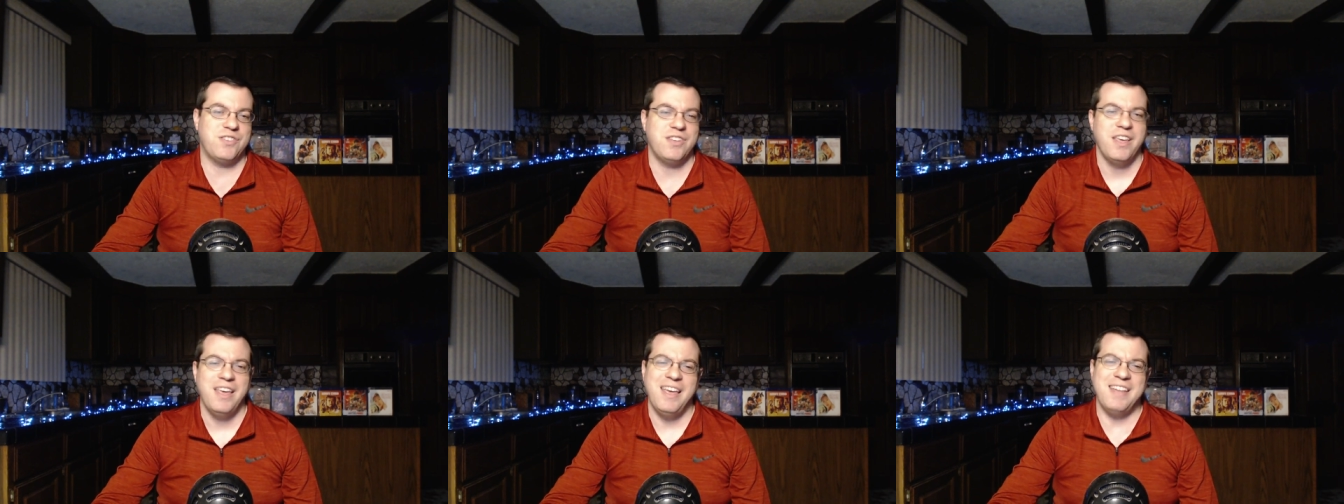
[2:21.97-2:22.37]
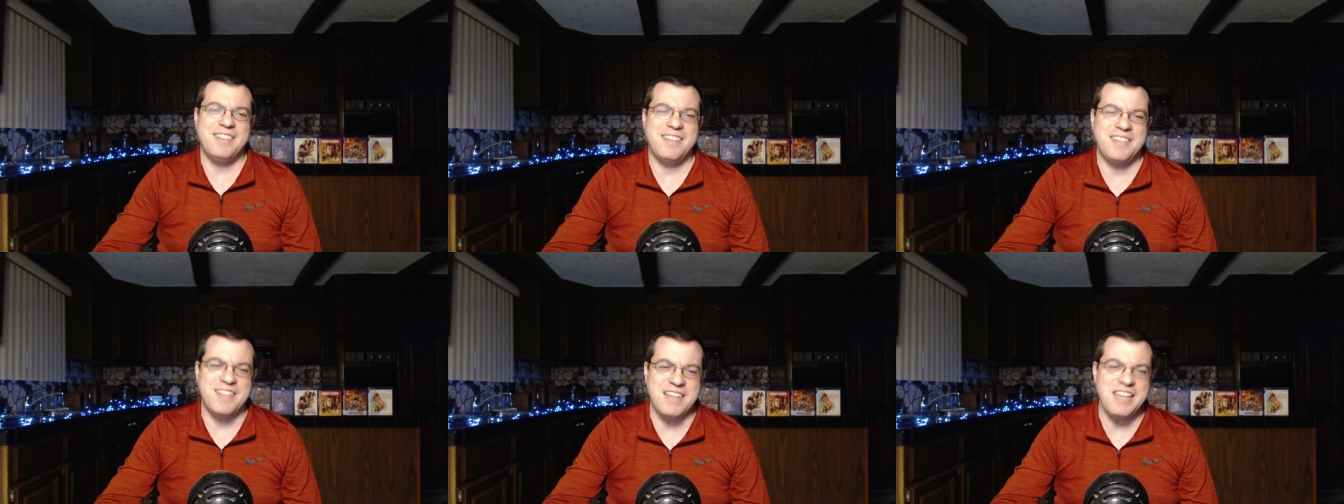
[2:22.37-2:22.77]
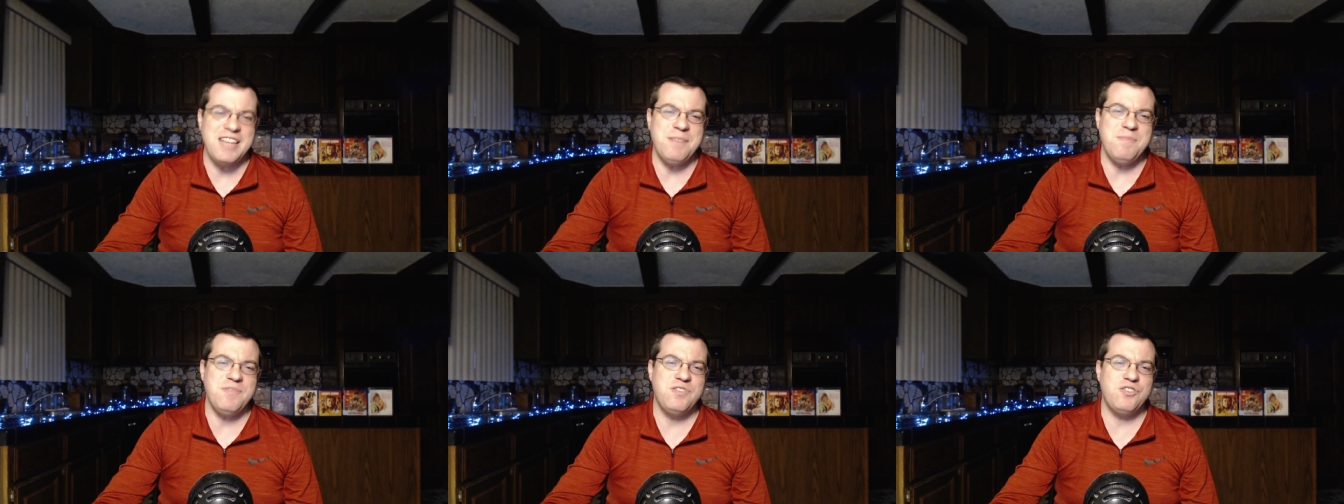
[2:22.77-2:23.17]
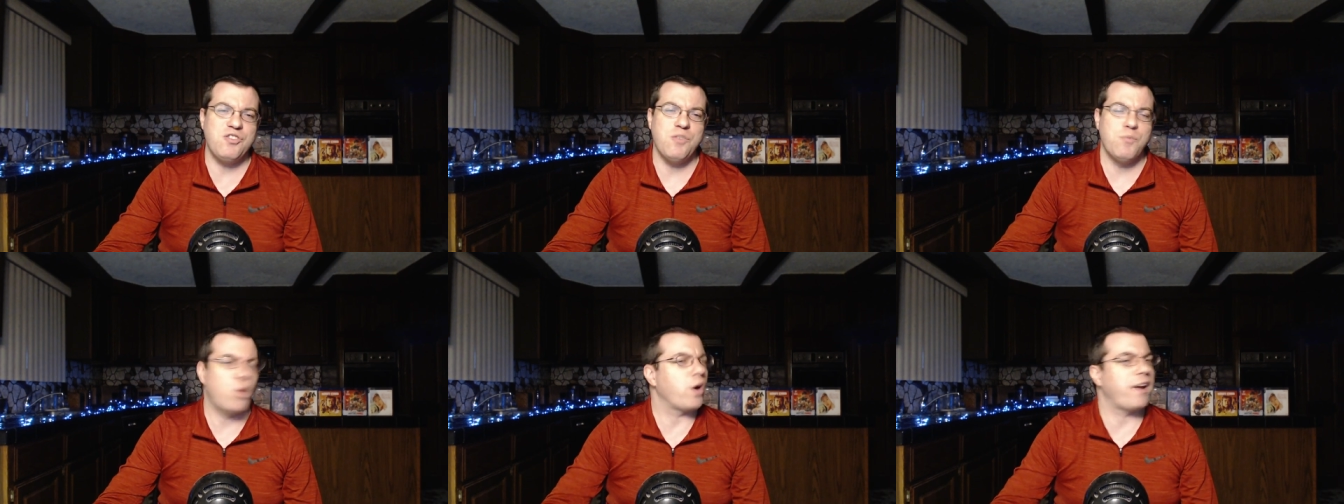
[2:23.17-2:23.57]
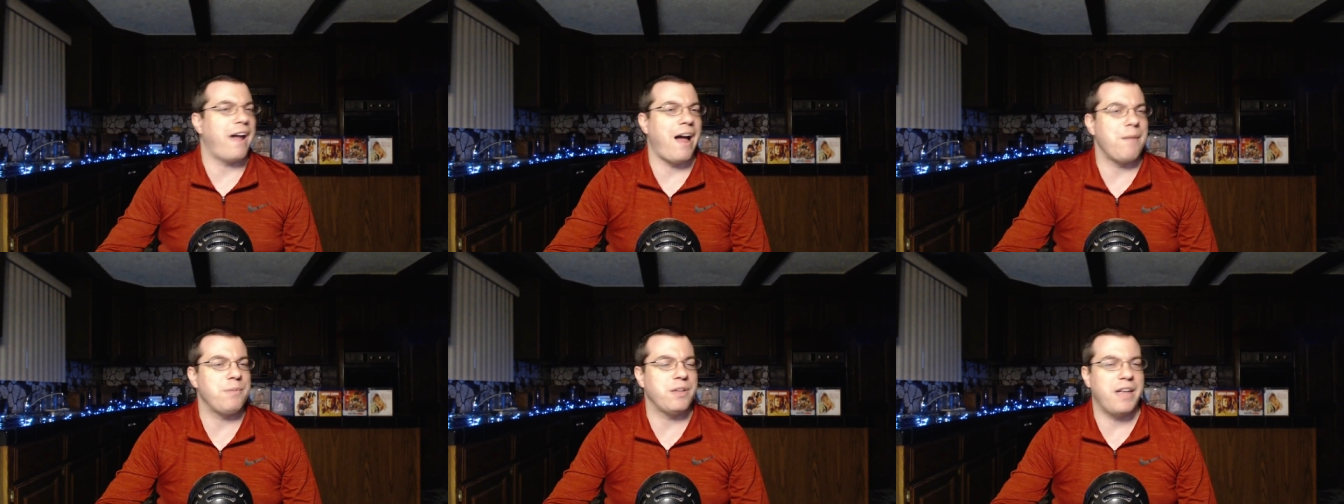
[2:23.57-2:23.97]
it seems more
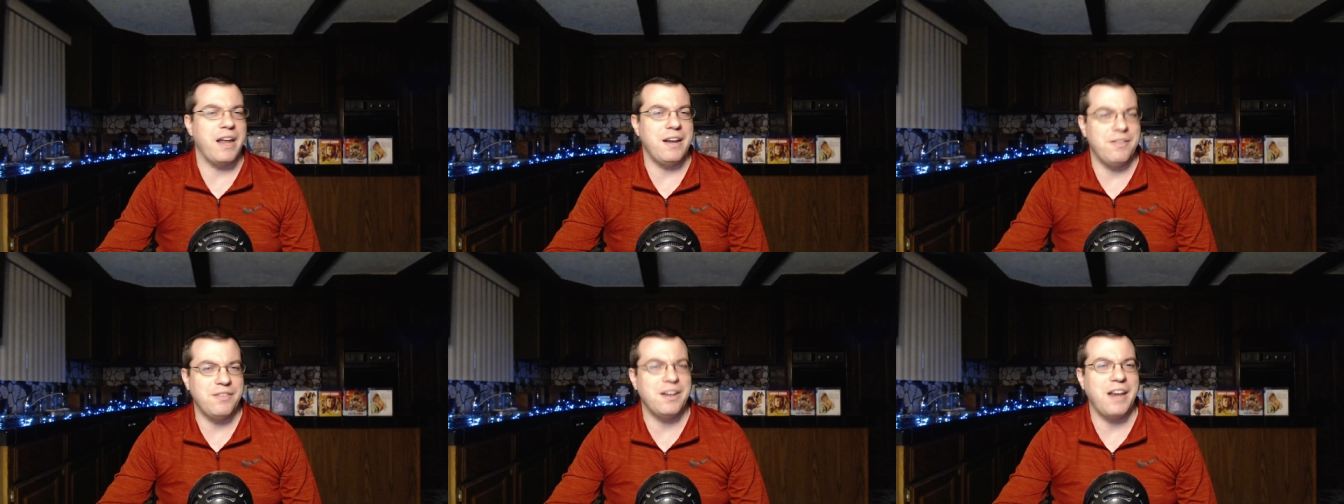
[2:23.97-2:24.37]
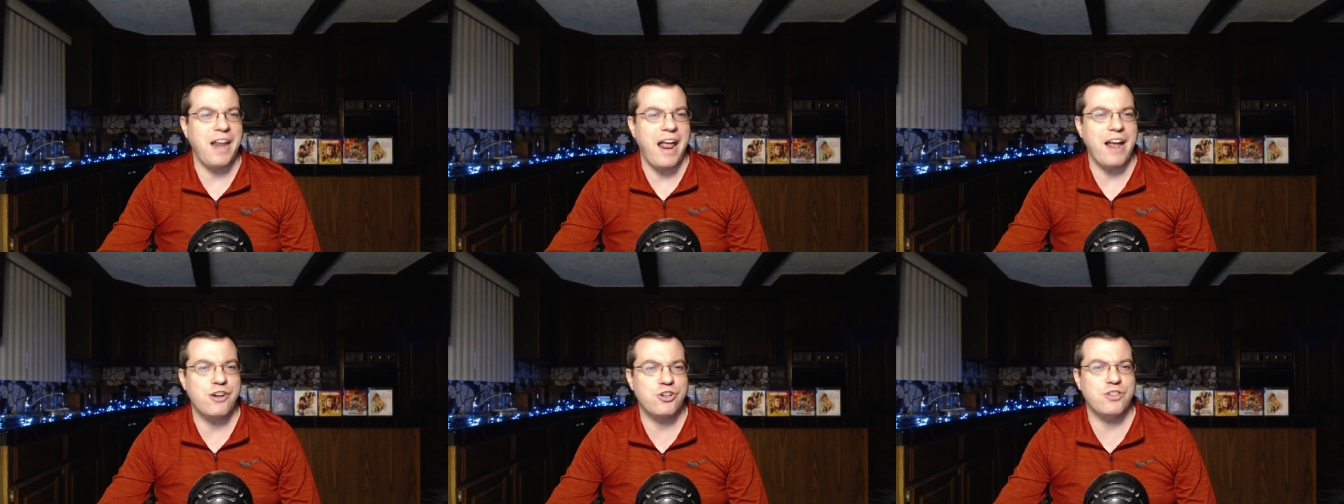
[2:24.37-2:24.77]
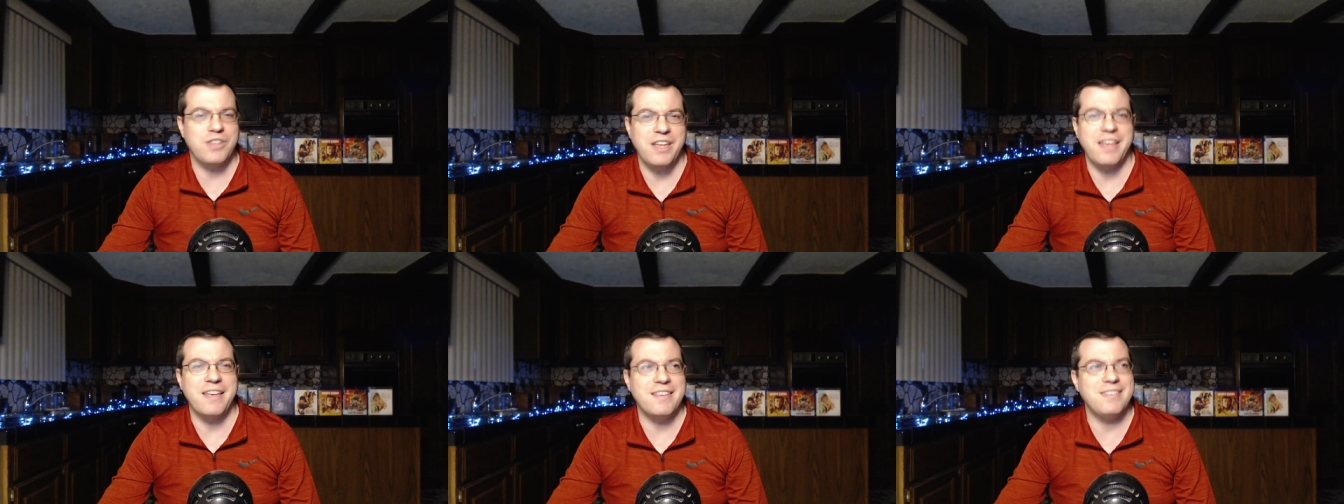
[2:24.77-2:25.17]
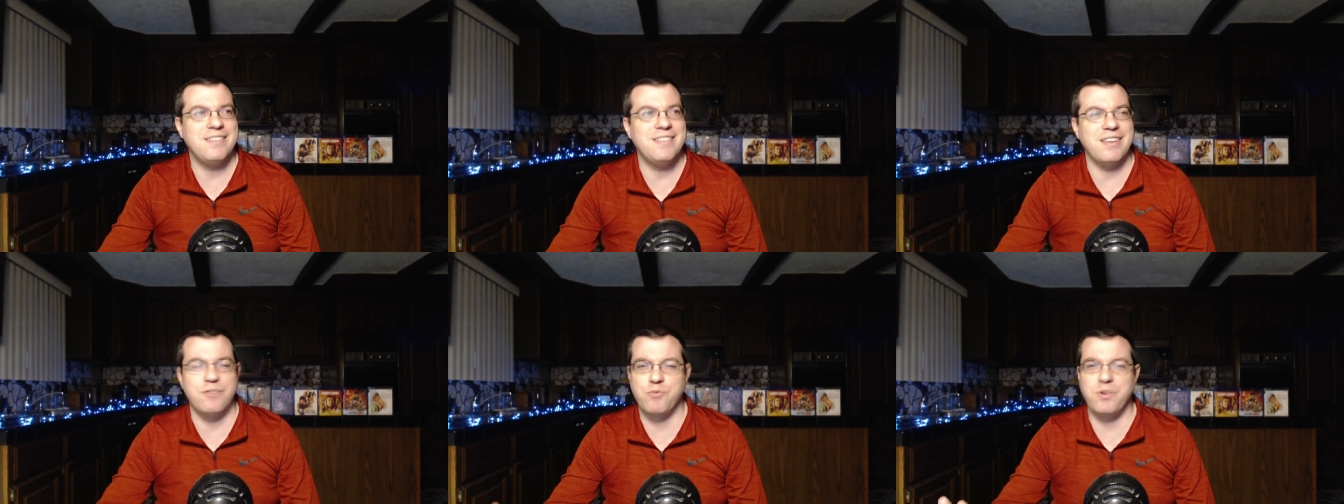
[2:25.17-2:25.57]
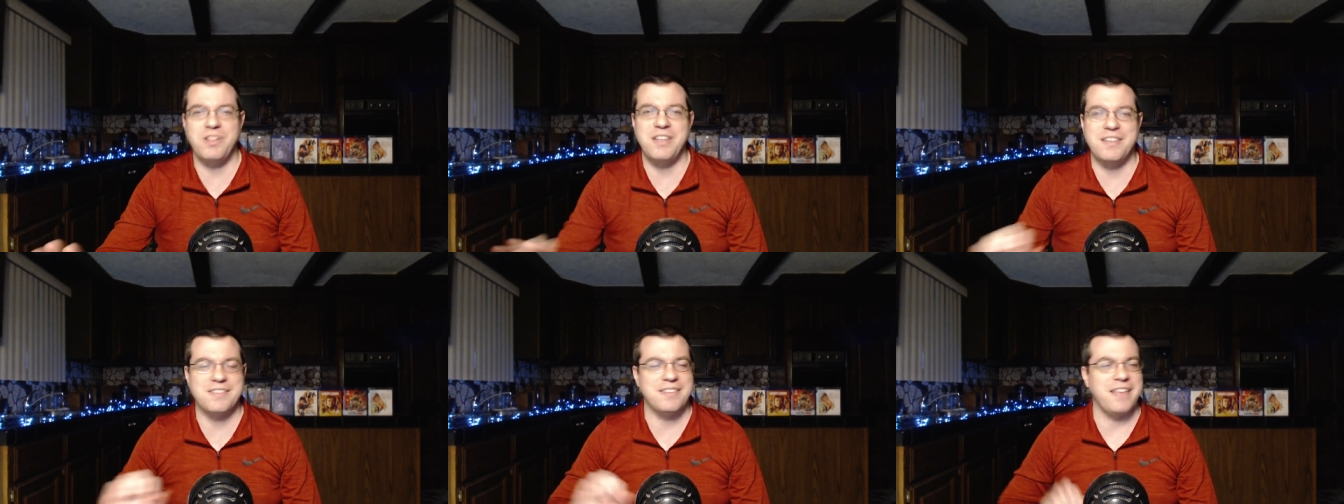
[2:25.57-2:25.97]
complicated than it actually is. It
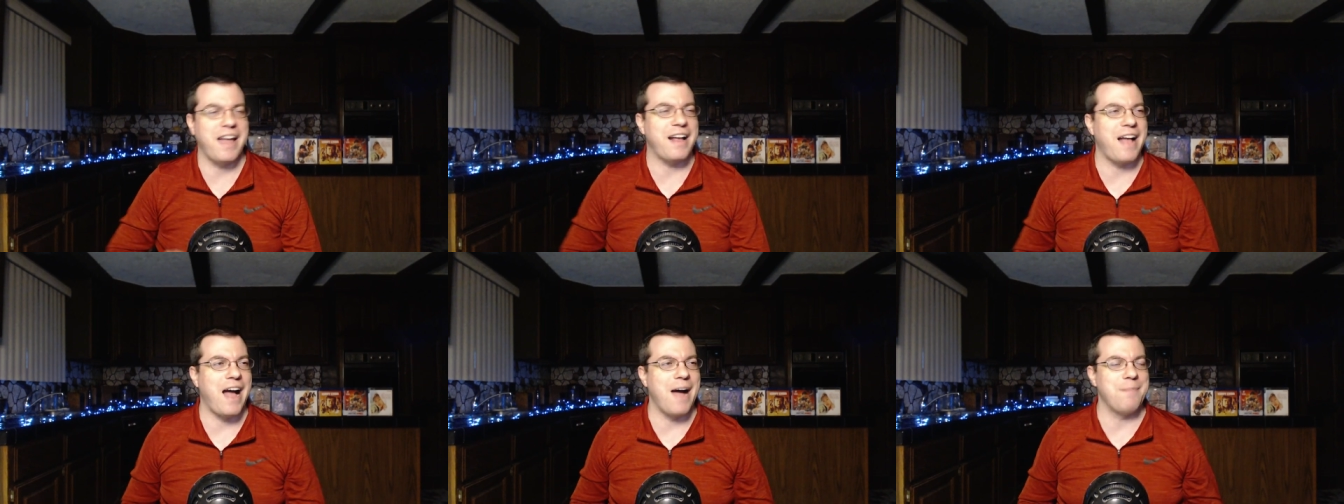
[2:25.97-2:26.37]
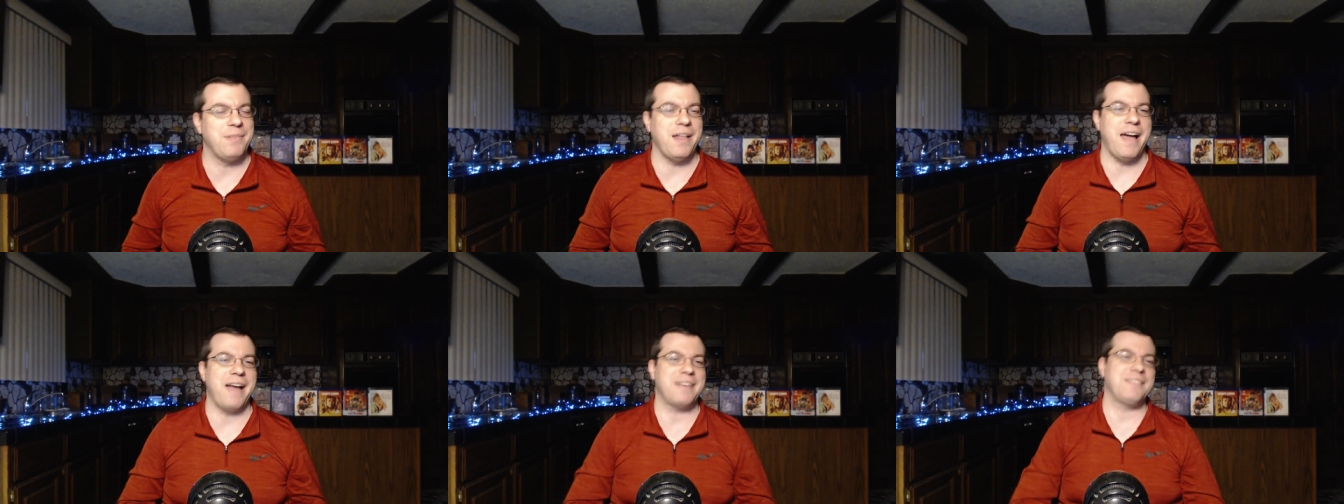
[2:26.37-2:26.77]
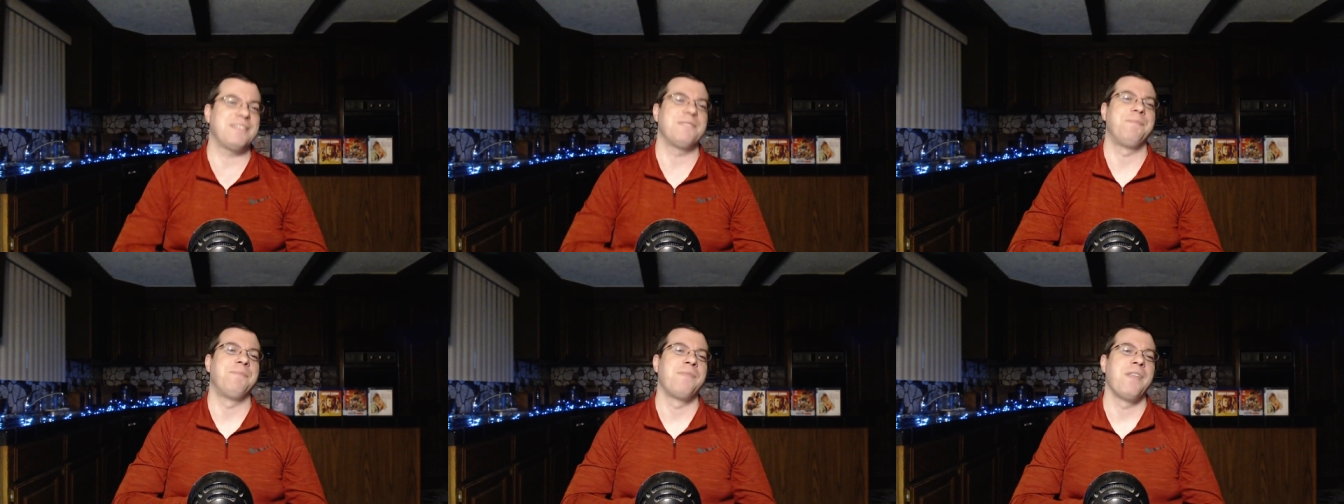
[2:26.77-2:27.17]
really isn't that complex.